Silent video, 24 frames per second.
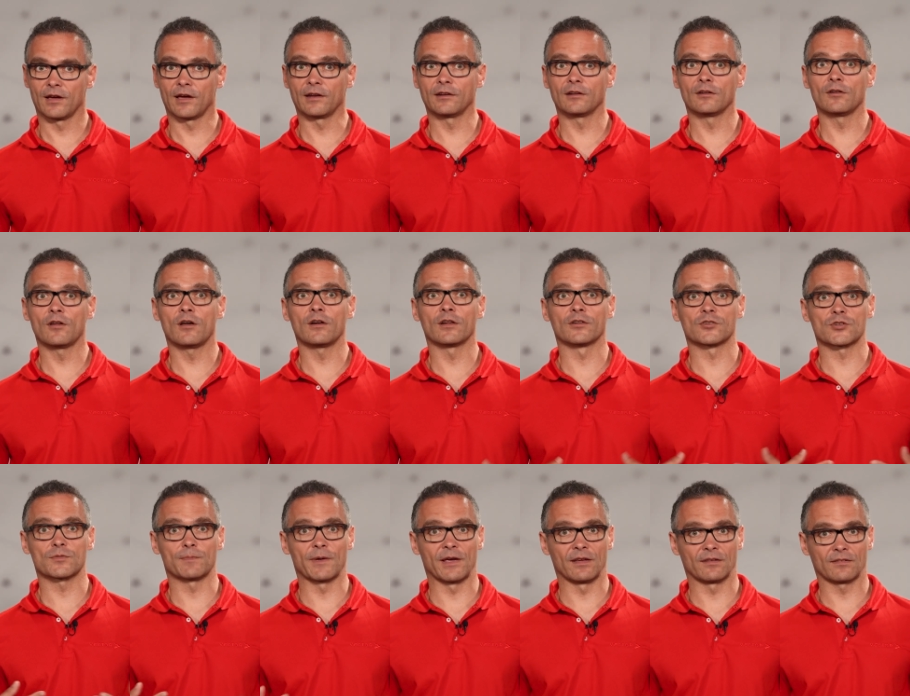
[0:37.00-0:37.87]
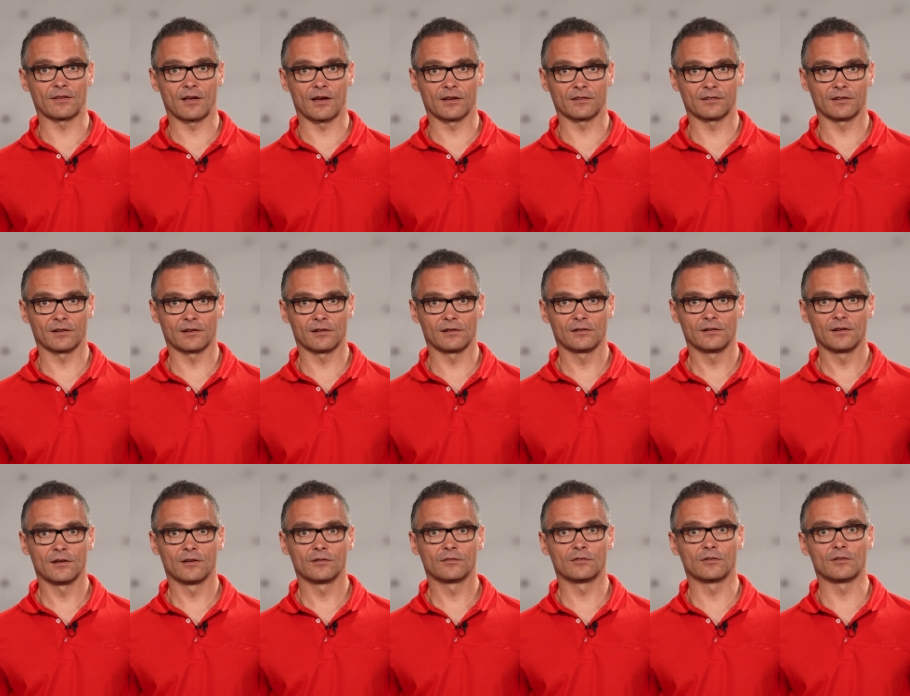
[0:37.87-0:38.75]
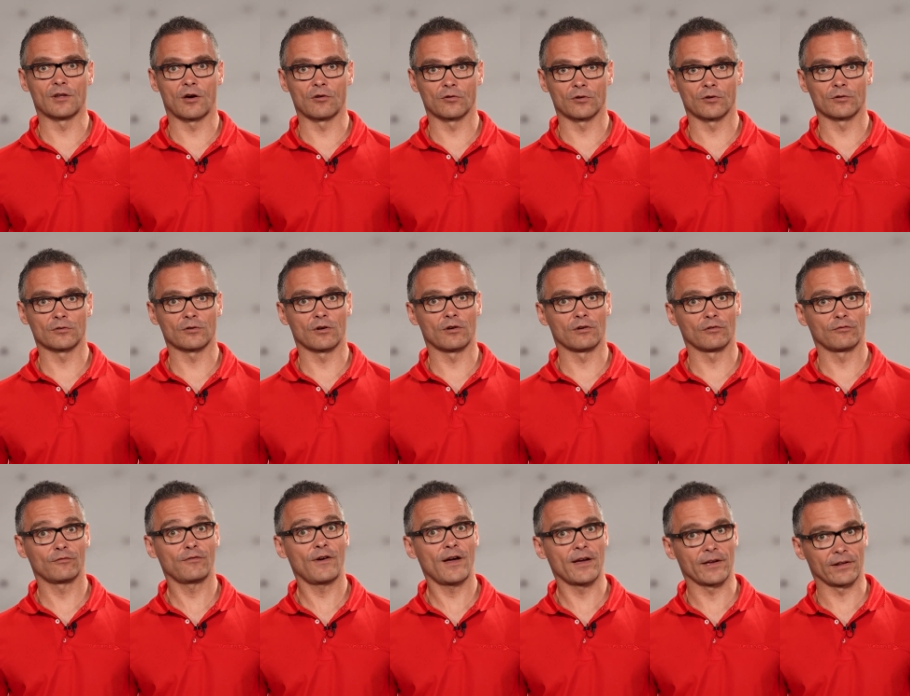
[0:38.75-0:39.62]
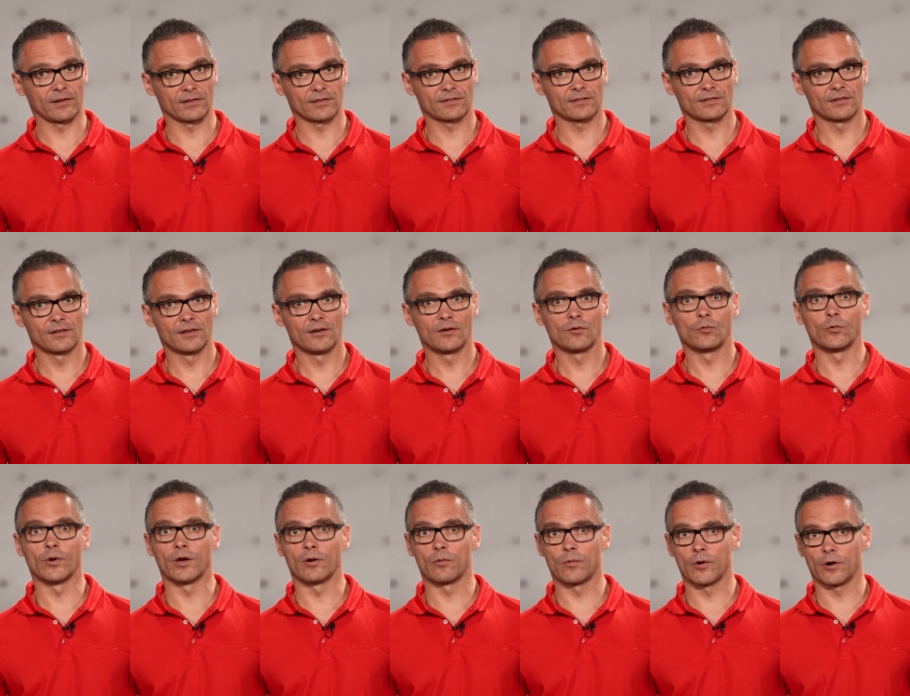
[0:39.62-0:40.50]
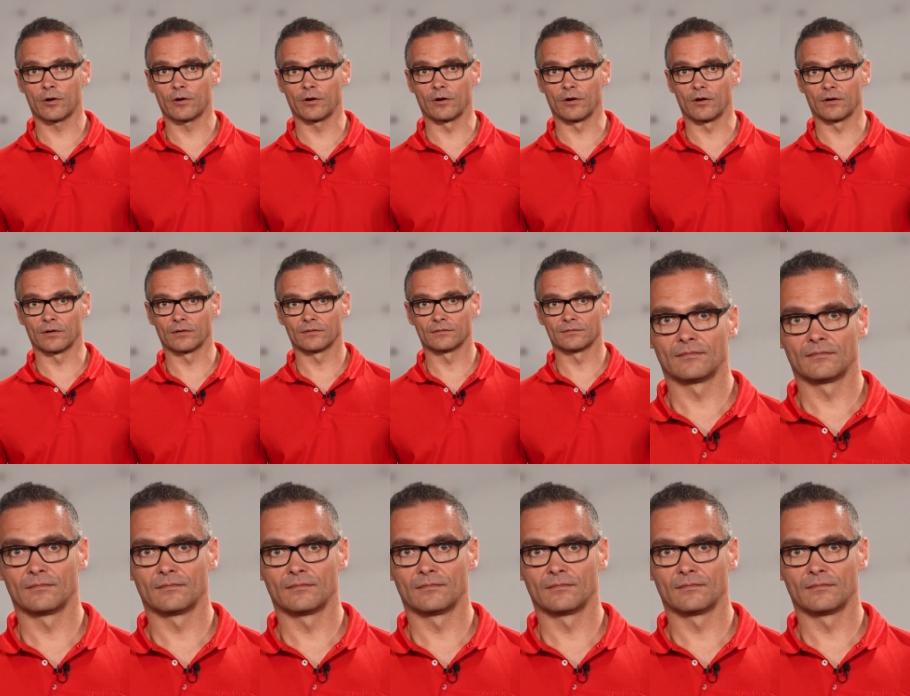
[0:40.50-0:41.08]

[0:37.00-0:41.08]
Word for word: and a knowledge base article to download all files we are working on.